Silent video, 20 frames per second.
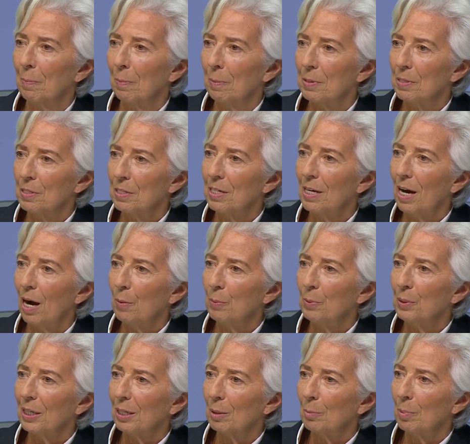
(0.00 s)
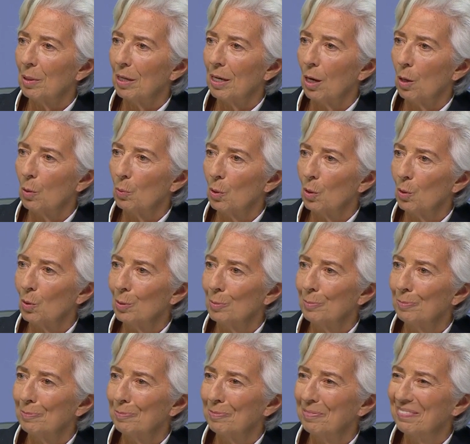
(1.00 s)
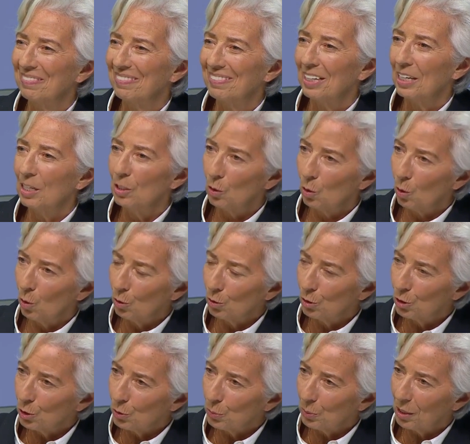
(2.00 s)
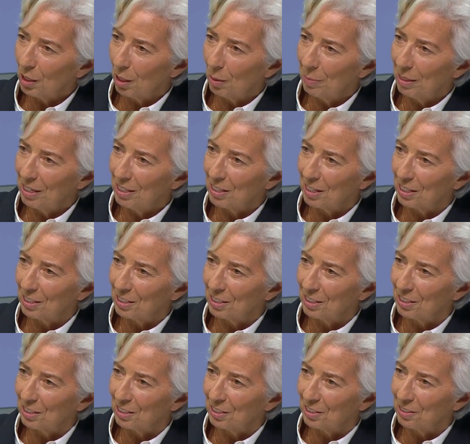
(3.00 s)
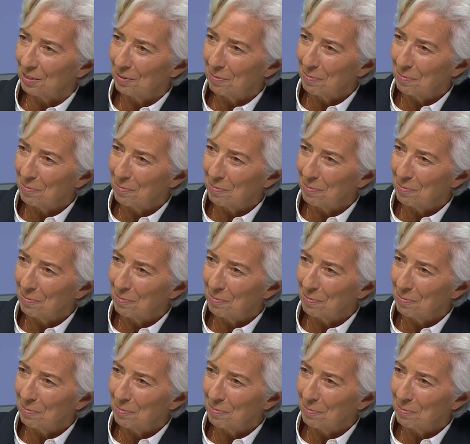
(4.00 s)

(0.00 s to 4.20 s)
see how we can play our role in accordance with our mandate, indeed.